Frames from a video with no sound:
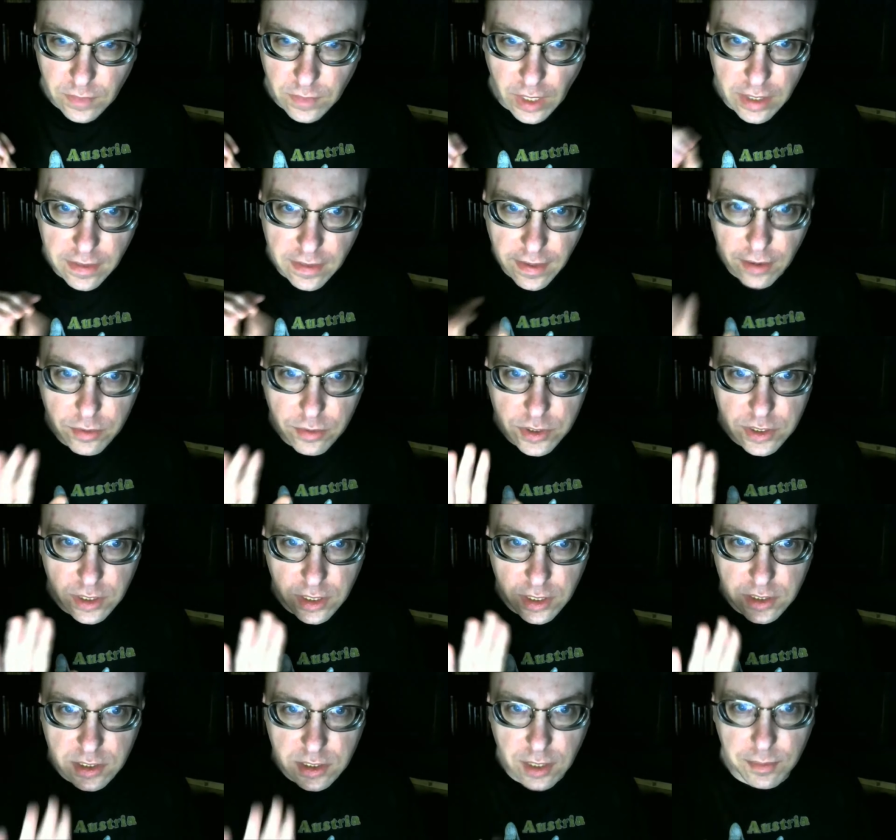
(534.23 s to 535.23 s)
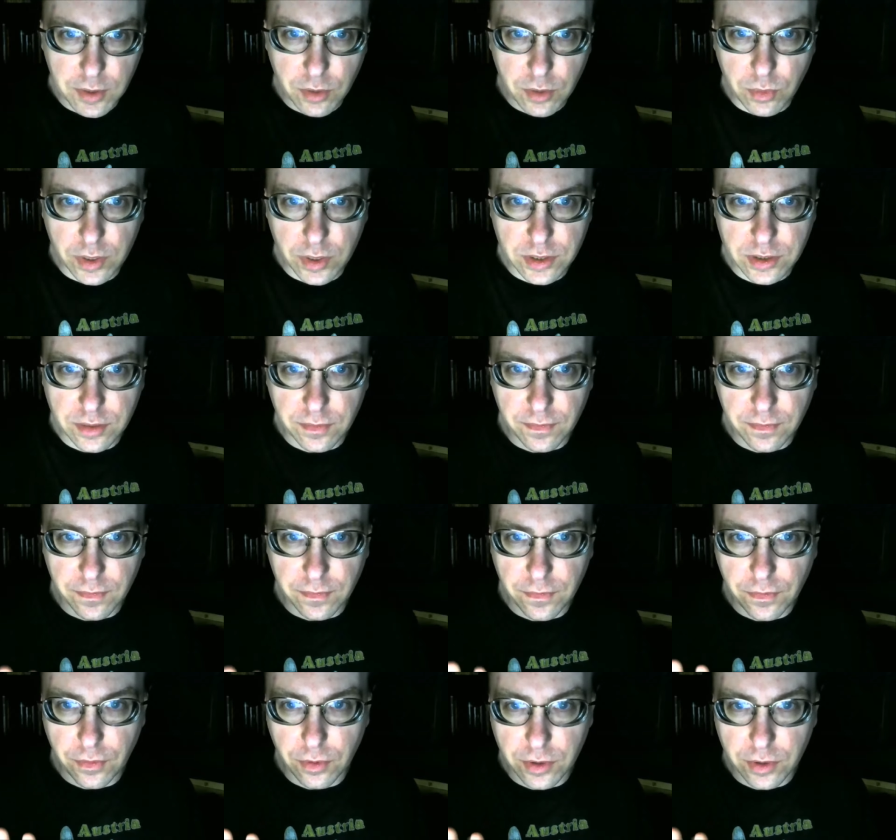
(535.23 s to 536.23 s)
And that was accepted wisdom
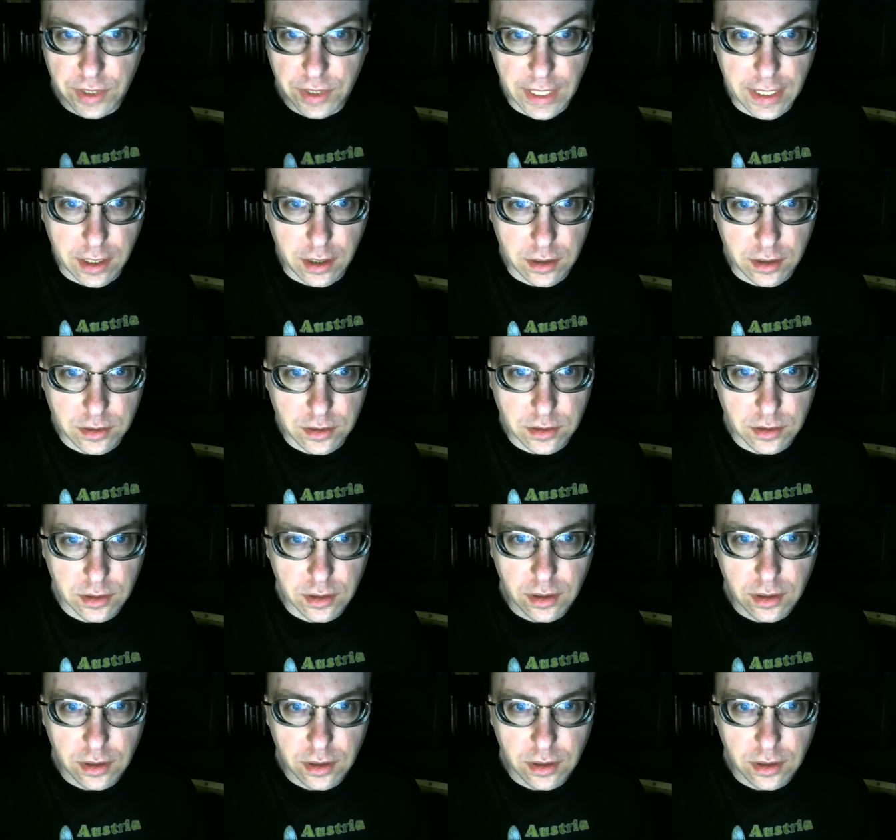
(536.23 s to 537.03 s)
for decades.